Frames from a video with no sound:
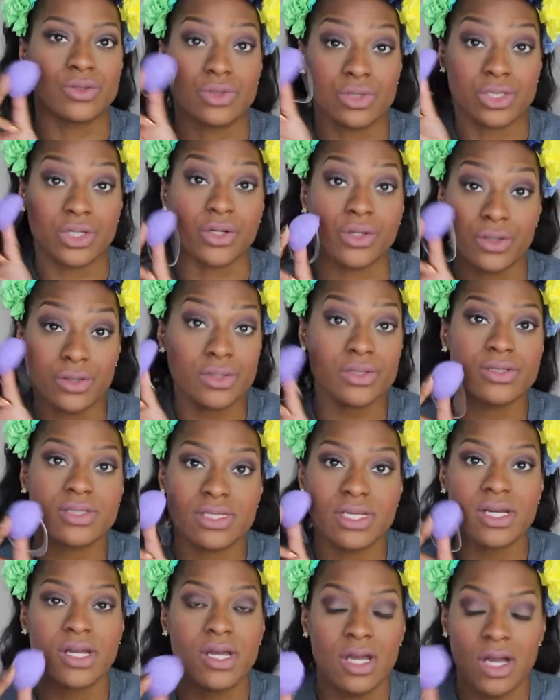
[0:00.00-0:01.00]
circles
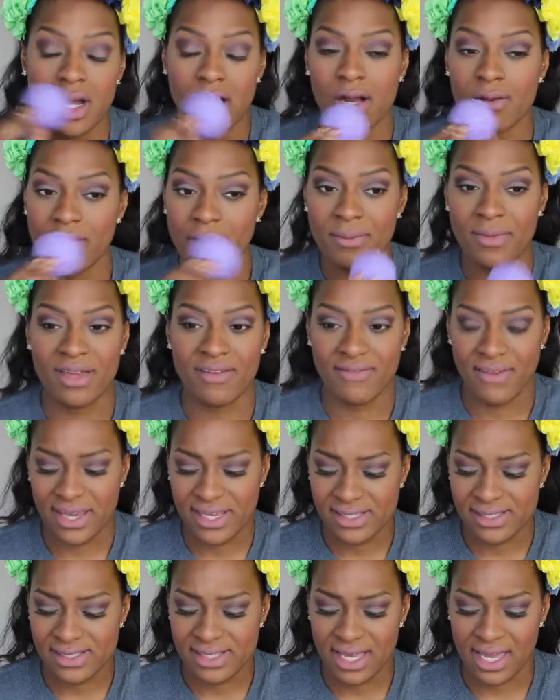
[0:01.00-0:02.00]
around my
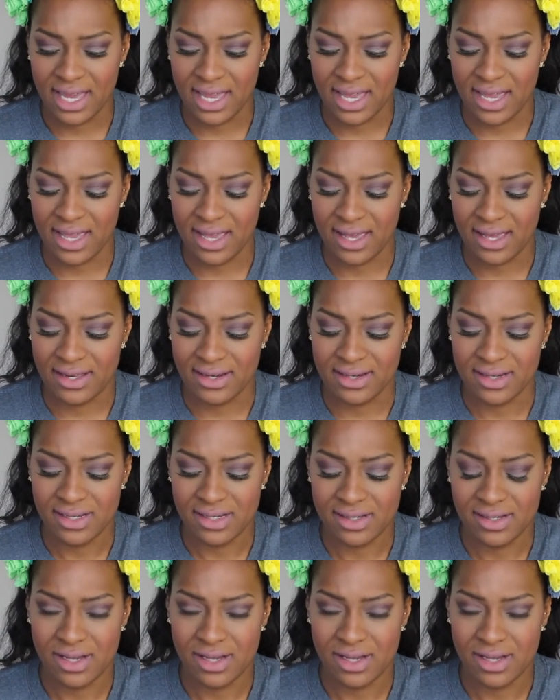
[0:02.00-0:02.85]
face, and